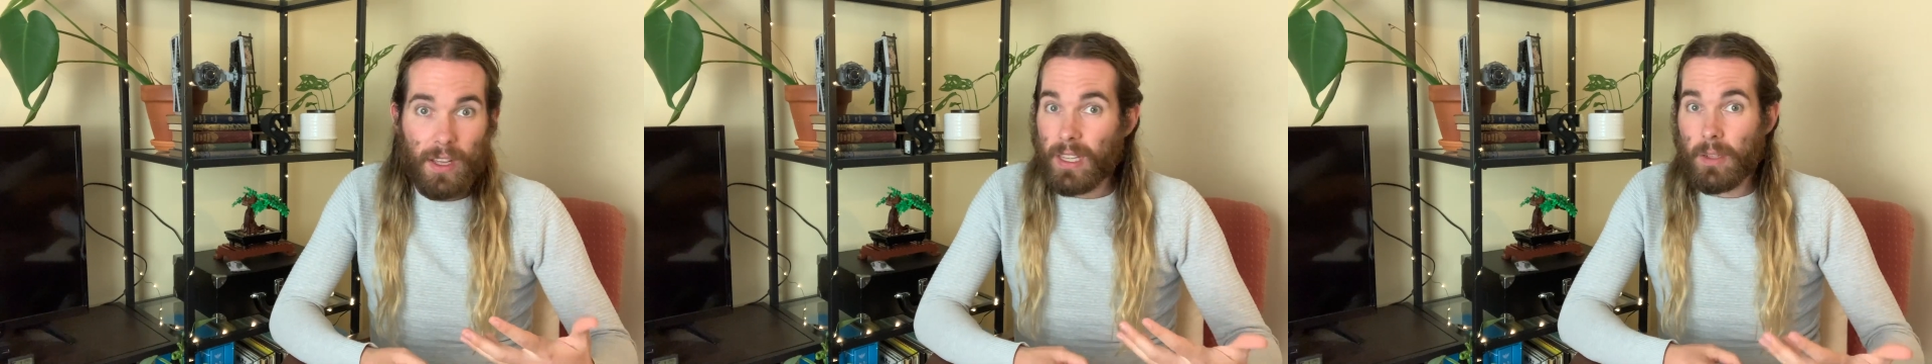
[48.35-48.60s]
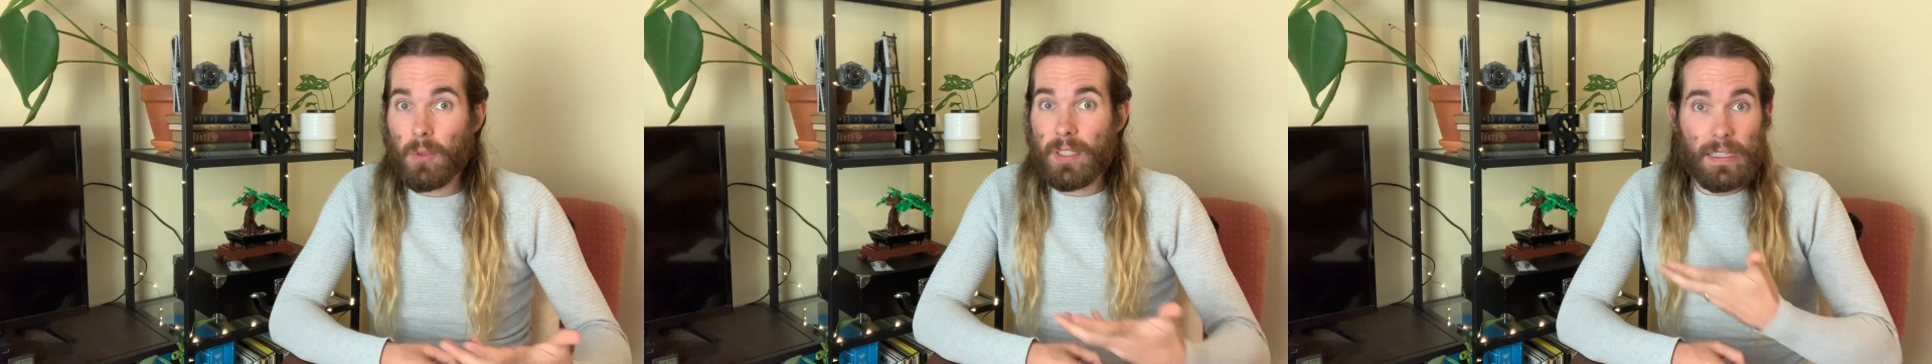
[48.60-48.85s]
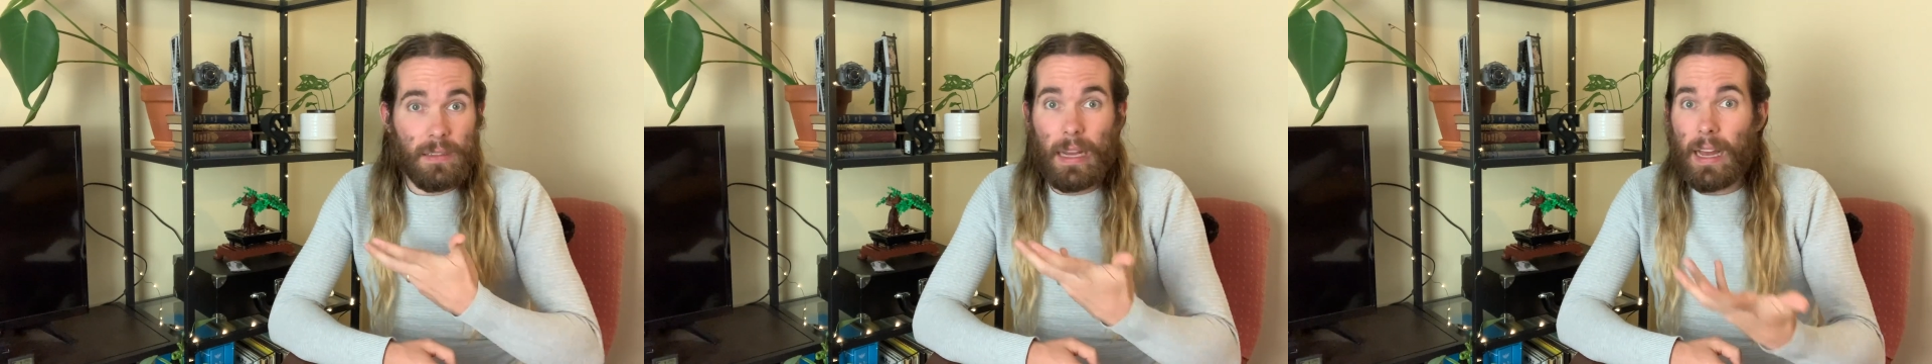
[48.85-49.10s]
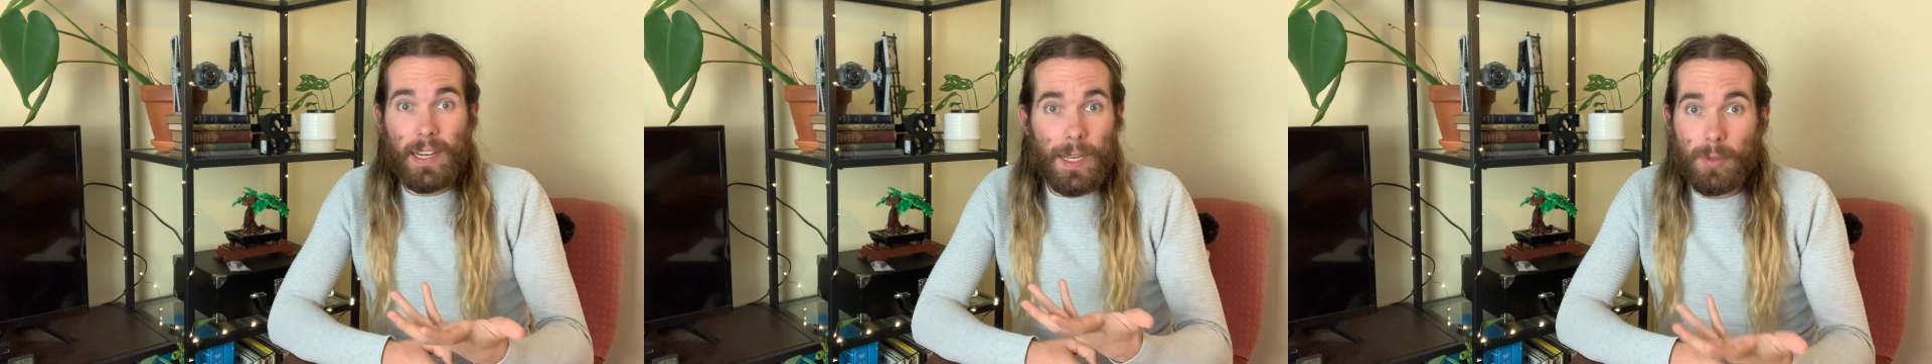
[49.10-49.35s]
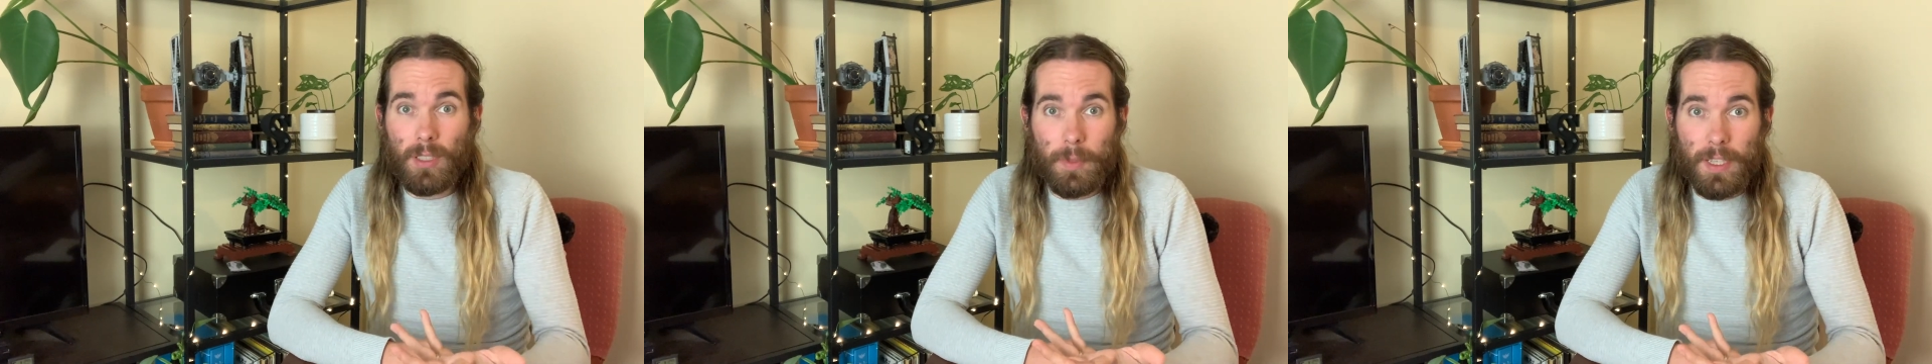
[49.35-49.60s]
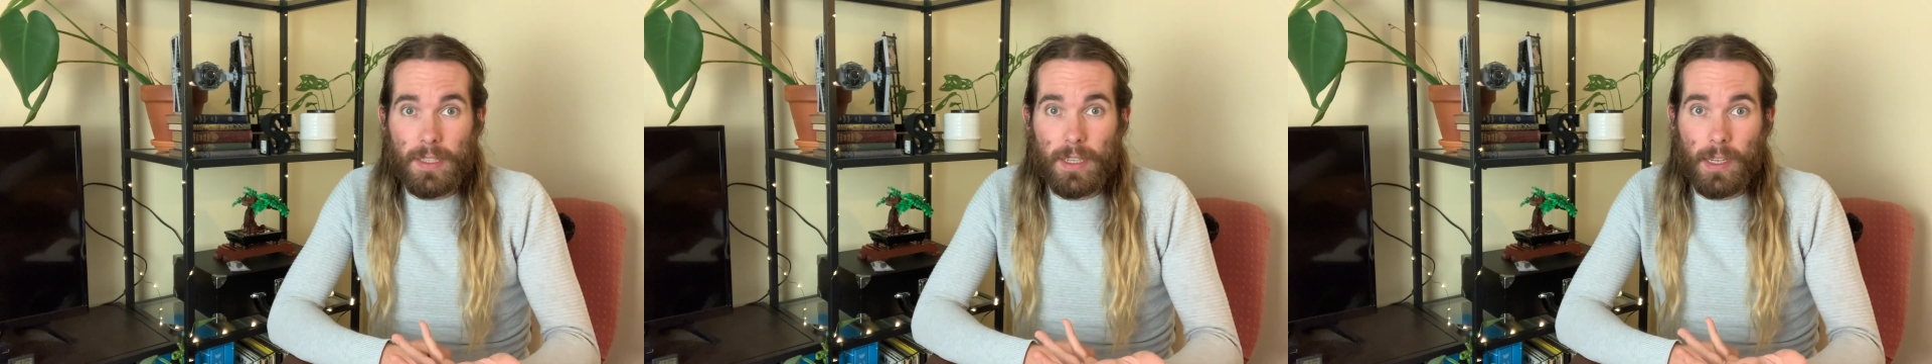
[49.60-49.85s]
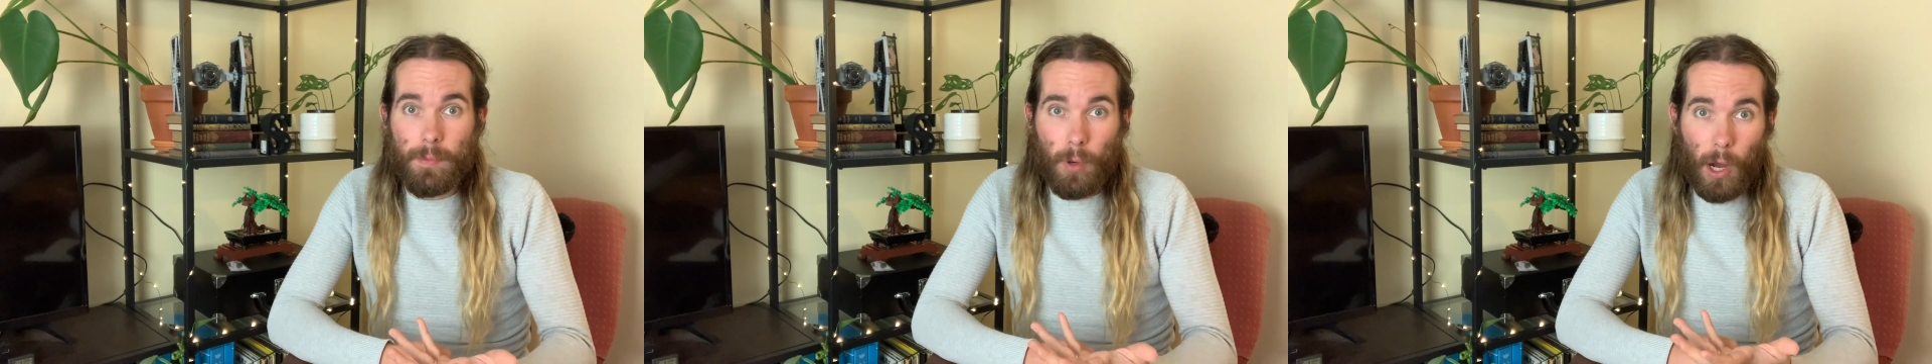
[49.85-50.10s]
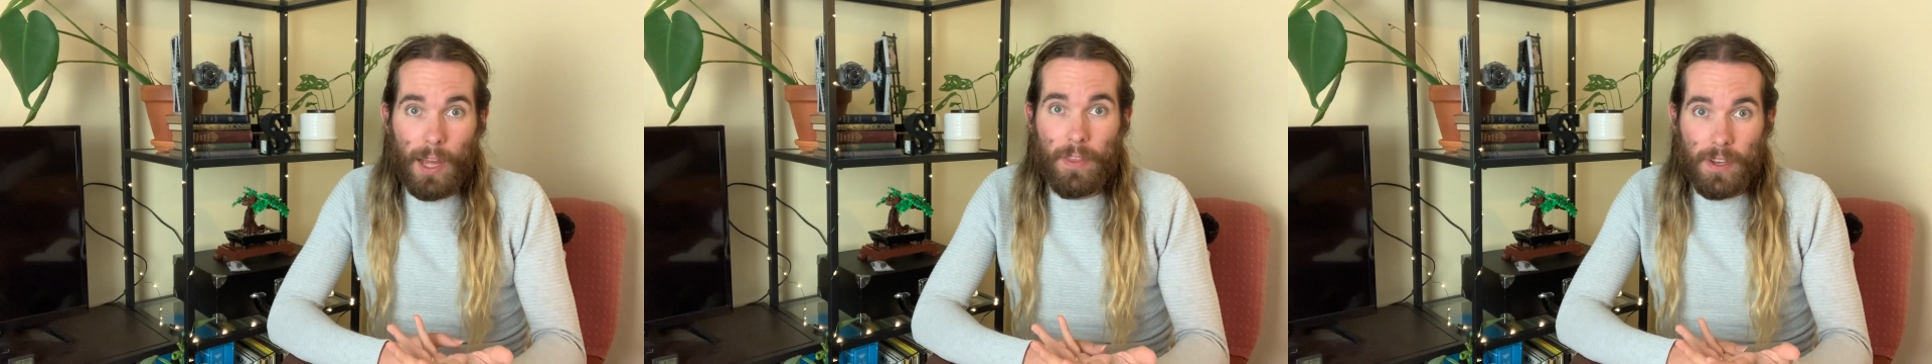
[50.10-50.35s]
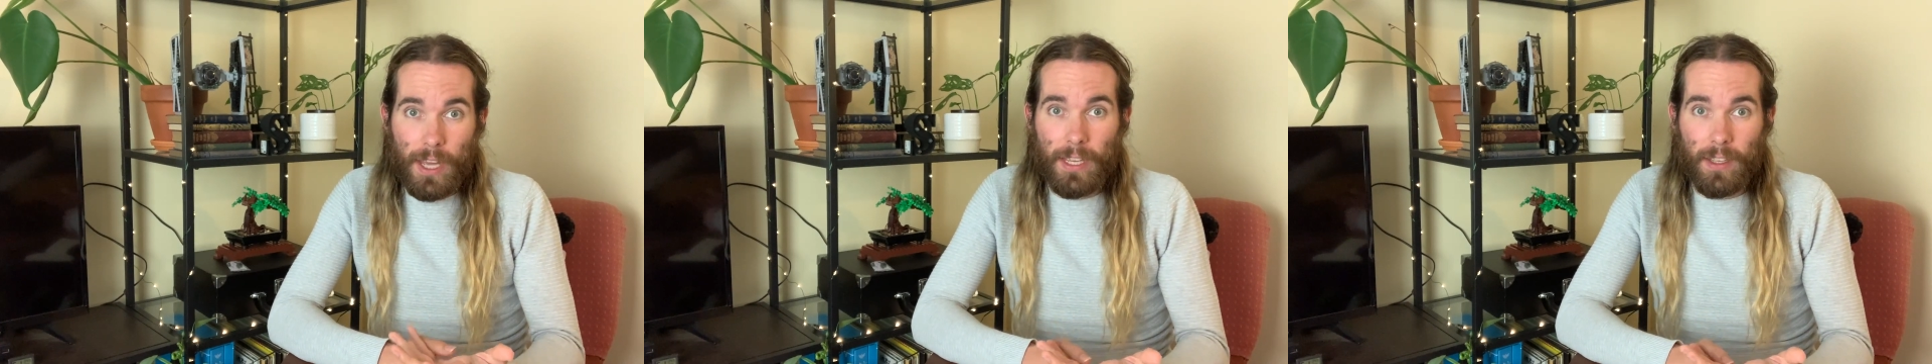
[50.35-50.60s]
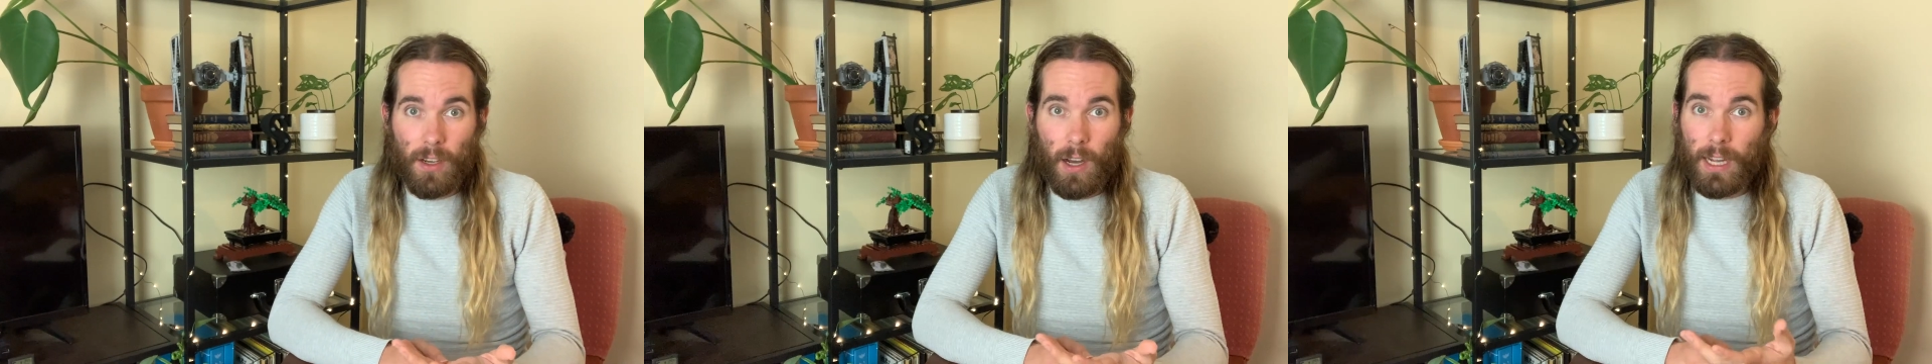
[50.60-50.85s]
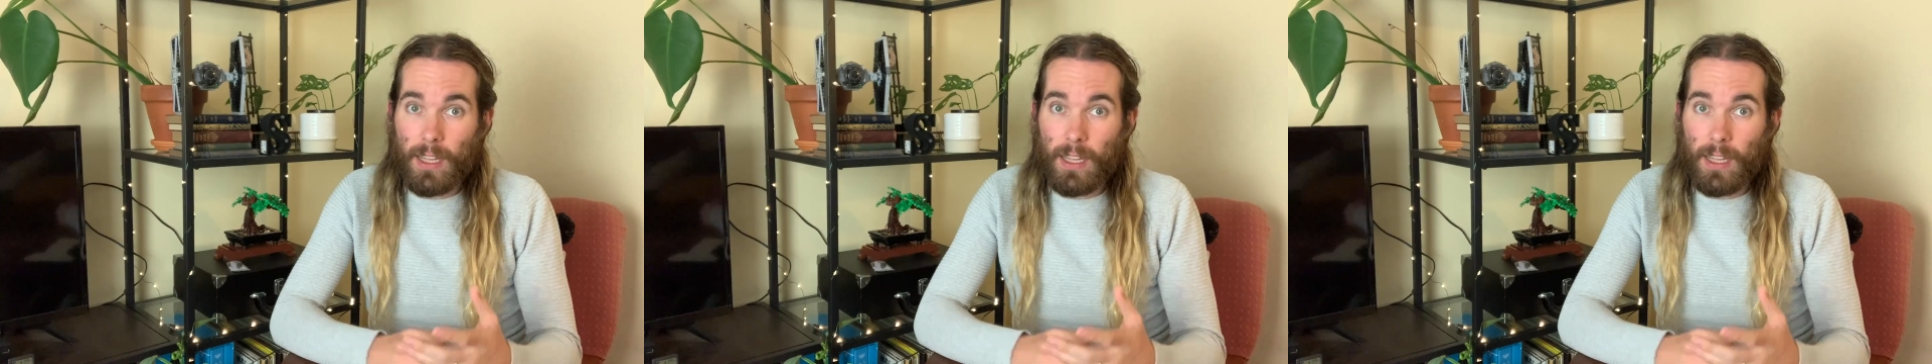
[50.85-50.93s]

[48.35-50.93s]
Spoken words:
It was unable to be seen by the naked eye,